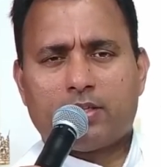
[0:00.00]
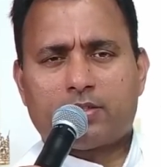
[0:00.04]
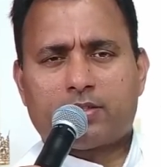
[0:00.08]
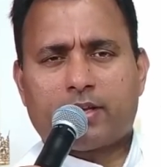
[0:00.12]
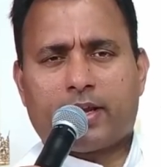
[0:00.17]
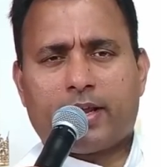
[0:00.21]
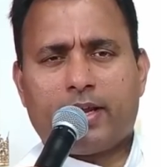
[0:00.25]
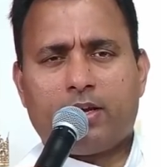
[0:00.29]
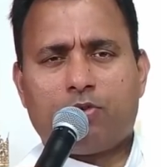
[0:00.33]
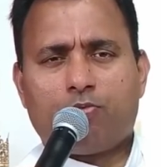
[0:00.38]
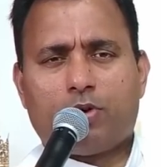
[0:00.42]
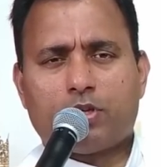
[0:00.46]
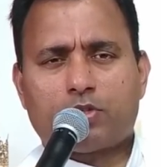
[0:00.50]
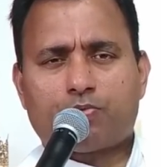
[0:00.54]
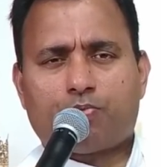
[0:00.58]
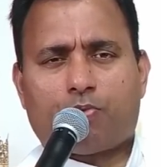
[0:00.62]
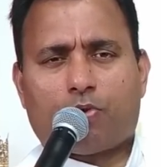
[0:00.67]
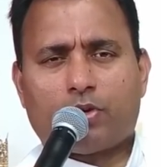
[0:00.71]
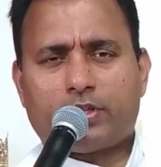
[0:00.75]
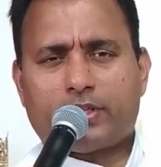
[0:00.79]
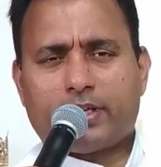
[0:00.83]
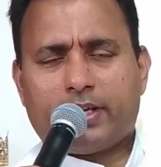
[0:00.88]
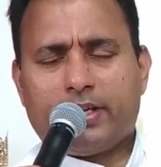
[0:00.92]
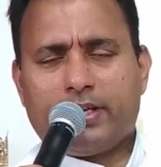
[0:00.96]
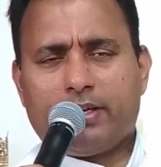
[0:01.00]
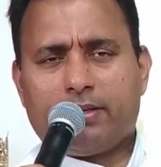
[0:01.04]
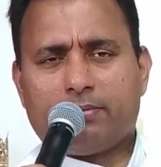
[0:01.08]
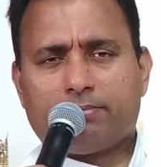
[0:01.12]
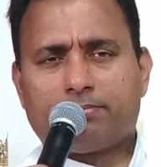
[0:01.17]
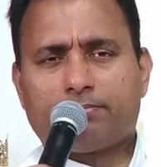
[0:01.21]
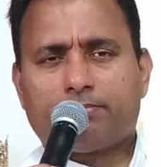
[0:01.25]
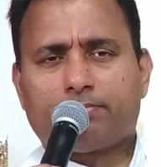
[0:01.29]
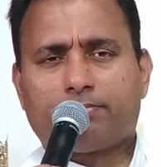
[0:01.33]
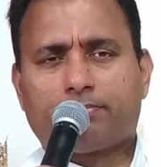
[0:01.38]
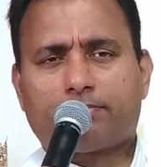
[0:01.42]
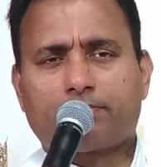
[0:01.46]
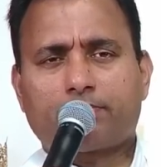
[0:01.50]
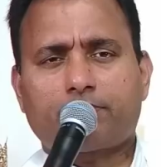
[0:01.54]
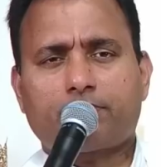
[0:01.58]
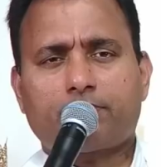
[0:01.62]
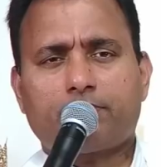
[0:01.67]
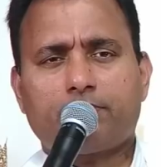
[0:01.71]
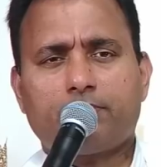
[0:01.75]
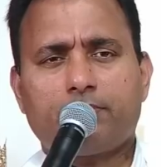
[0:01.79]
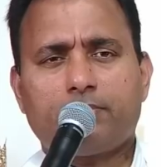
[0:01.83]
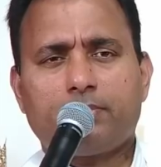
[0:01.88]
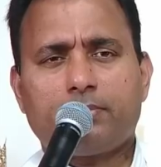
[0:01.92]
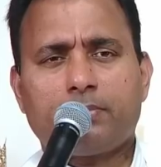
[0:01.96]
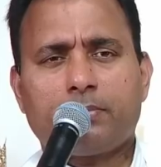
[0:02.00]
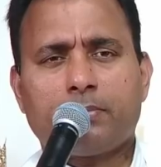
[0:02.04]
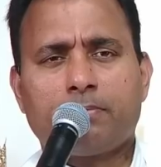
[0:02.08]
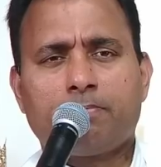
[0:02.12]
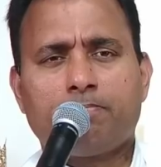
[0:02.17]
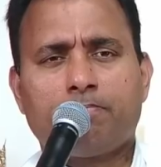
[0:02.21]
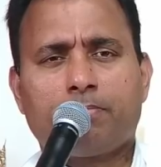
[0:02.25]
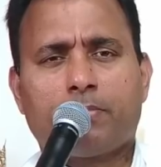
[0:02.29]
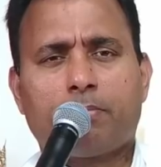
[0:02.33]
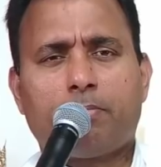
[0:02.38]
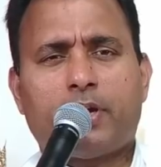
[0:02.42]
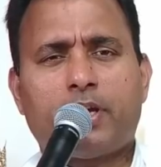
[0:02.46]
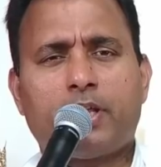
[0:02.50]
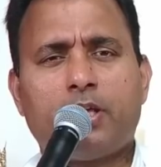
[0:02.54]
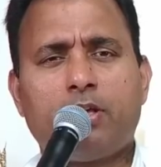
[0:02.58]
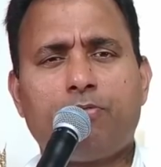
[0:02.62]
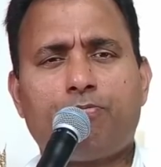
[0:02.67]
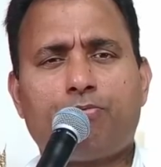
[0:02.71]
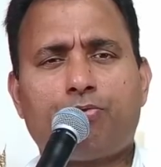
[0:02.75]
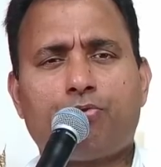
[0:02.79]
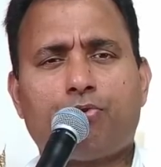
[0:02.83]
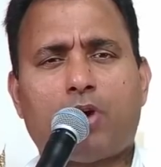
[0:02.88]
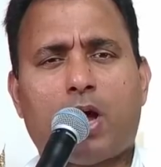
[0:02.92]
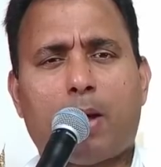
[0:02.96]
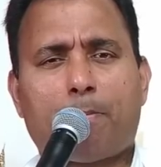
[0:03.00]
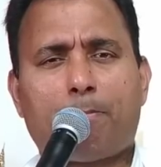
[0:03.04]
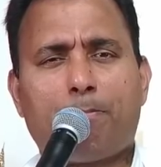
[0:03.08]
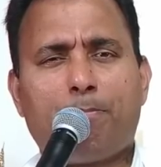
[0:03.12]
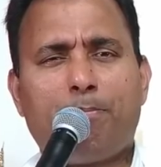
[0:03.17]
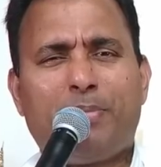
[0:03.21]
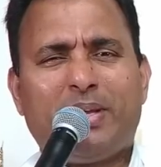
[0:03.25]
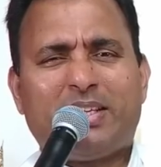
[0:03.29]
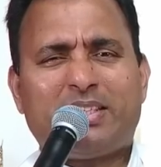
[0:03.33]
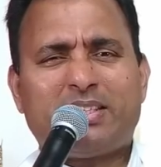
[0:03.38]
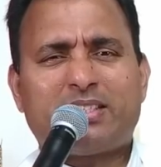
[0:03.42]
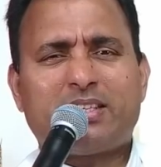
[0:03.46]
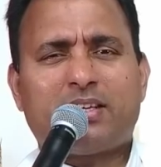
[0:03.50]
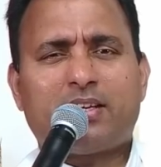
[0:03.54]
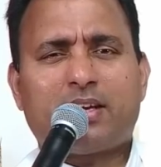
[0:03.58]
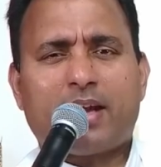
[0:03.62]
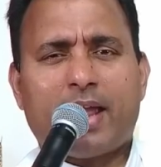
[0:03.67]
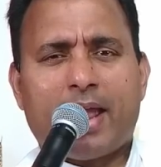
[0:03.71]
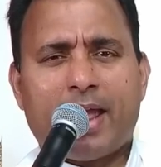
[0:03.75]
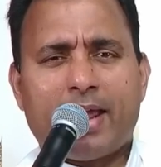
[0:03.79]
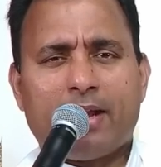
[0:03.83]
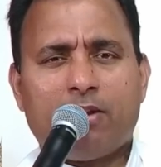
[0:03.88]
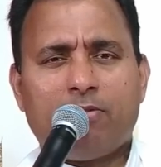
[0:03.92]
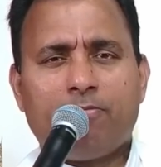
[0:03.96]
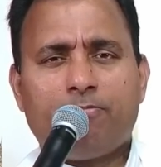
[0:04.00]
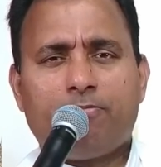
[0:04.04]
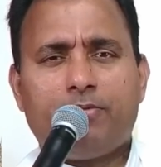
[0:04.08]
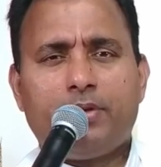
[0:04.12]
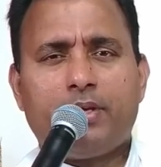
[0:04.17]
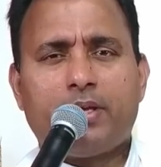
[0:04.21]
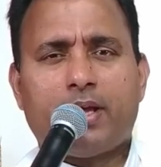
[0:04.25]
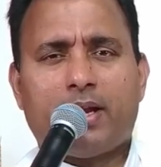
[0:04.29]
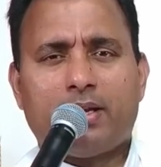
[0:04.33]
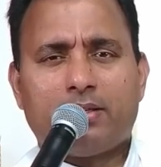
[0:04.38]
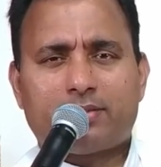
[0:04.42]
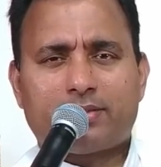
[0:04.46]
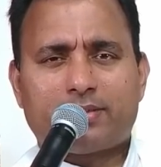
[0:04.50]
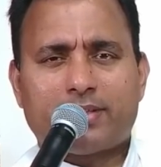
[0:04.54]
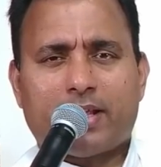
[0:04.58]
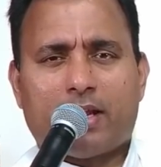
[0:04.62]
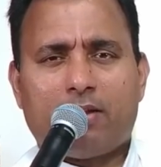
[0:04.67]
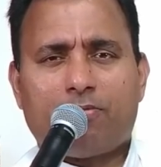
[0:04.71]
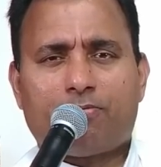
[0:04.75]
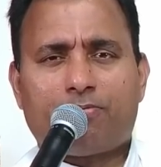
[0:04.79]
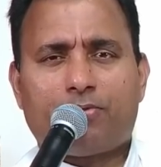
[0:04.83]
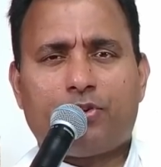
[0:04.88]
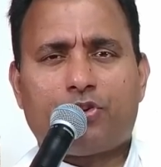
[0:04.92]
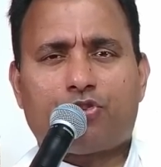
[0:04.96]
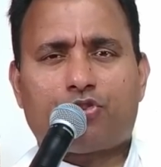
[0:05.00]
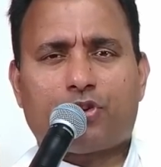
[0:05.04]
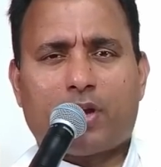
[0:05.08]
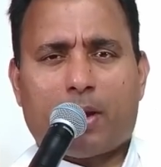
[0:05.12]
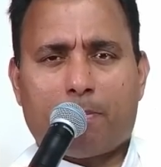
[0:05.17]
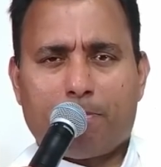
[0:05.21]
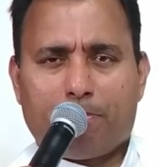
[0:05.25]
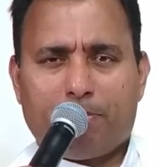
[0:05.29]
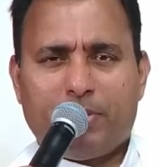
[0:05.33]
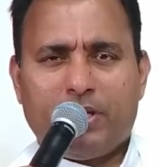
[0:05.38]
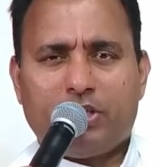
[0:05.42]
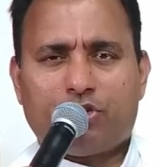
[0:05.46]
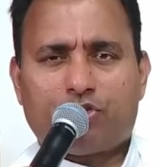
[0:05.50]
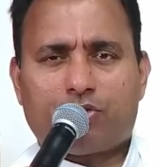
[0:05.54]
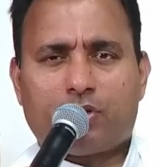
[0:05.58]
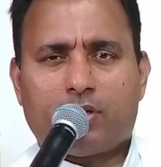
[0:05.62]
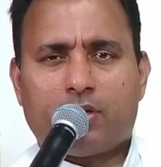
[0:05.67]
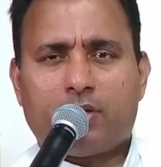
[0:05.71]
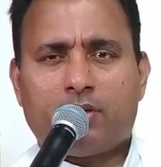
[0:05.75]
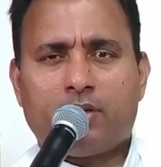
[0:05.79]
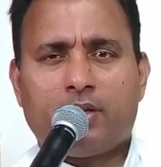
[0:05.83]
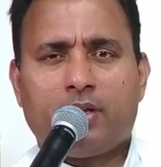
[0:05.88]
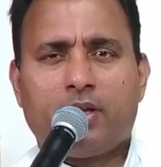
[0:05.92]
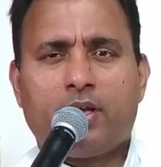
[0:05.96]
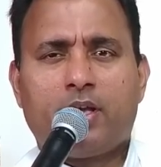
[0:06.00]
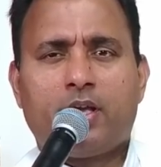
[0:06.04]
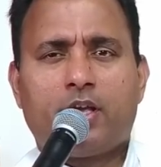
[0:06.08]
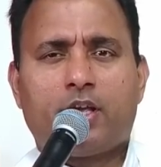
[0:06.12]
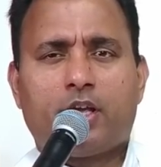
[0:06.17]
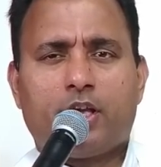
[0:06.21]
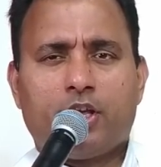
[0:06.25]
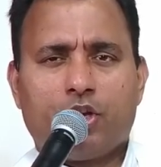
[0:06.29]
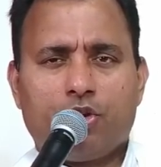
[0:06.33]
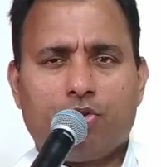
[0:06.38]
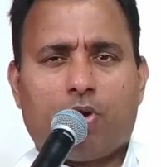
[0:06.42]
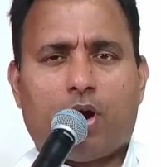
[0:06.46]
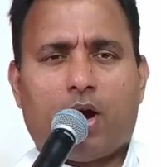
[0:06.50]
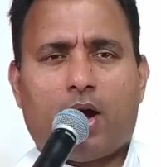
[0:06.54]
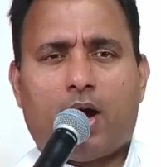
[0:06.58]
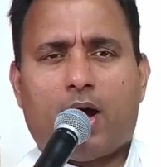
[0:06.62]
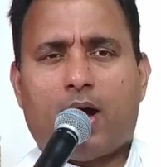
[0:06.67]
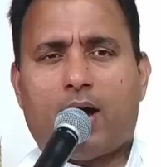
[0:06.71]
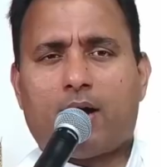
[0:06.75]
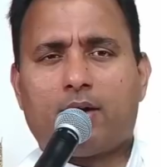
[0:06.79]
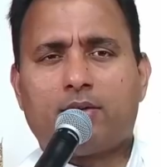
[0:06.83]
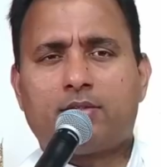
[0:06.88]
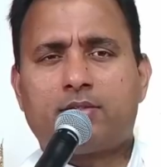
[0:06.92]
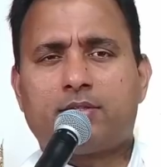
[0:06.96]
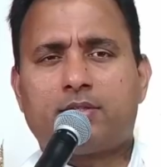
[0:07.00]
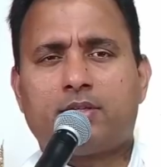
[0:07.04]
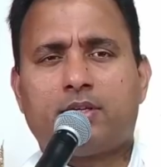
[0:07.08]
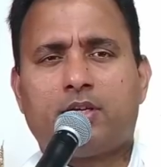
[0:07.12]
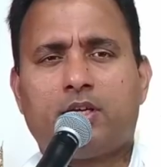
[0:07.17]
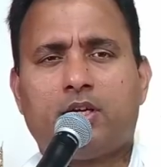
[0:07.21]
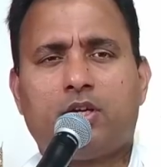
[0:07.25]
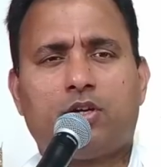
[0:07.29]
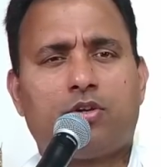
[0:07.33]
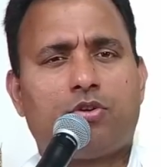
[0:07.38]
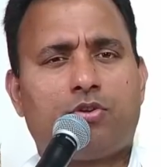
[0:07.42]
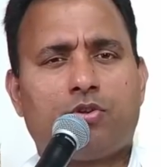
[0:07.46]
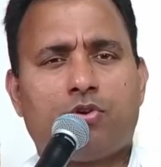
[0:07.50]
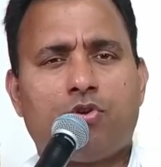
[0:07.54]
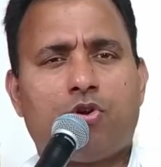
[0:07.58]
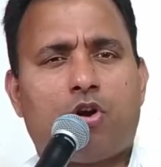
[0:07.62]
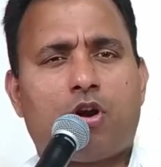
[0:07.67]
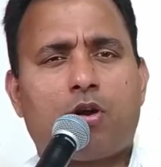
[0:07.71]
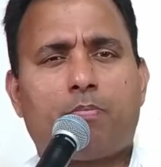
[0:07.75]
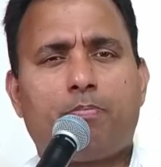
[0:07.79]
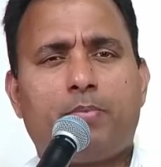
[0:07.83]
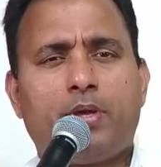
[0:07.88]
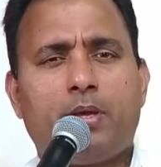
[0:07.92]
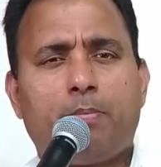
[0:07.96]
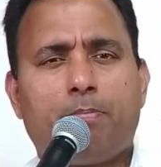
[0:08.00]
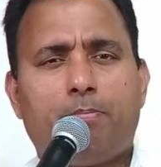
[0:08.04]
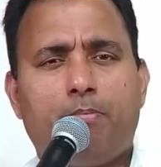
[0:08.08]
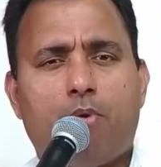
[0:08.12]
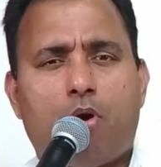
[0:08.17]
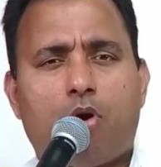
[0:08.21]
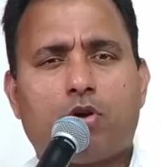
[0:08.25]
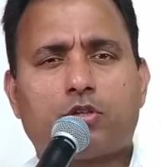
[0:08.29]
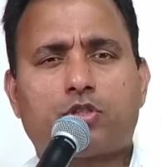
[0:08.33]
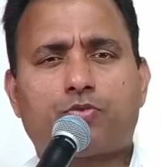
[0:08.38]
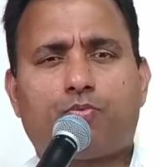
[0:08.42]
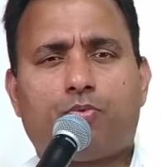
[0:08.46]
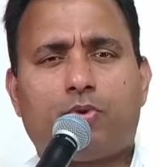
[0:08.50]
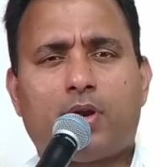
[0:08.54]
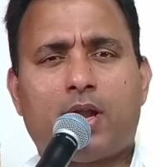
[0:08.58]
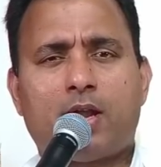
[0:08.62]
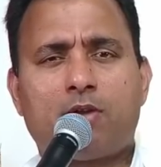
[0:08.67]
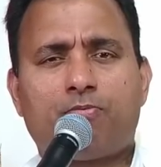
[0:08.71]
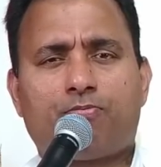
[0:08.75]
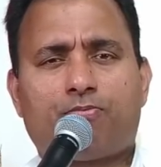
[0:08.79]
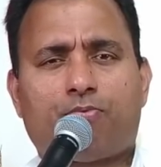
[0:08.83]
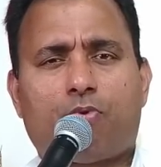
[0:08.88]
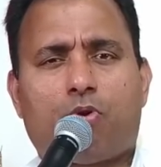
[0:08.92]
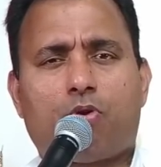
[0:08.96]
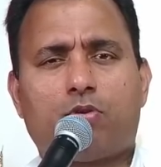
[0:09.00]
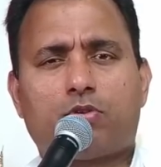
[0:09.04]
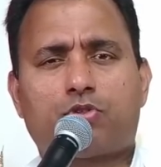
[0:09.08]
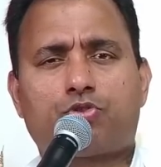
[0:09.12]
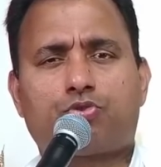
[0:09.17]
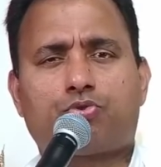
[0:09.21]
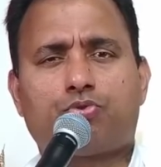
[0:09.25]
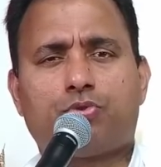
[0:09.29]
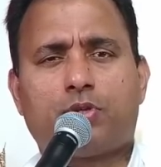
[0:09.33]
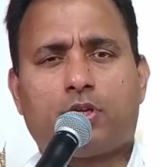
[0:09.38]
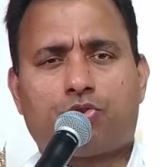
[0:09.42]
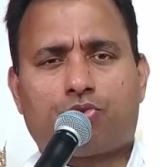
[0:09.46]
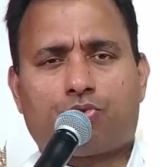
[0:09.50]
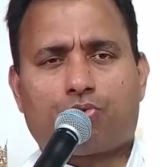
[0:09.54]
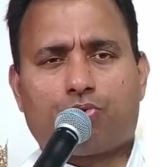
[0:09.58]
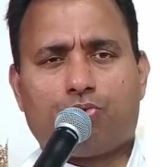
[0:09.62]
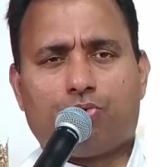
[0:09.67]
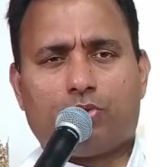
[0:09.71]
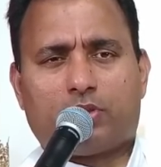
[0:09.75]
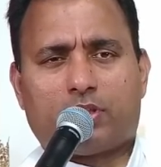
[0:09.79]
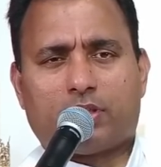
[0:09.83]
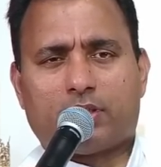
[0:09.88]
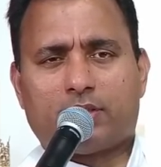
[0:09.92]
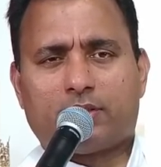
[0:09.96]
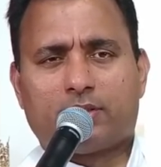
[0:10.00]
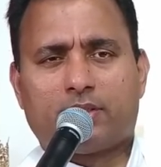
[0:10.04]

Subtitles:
Let's read verse 14. But if you have bitter envy and selfish ambition in your hearts, do not be boastful and false to the truth.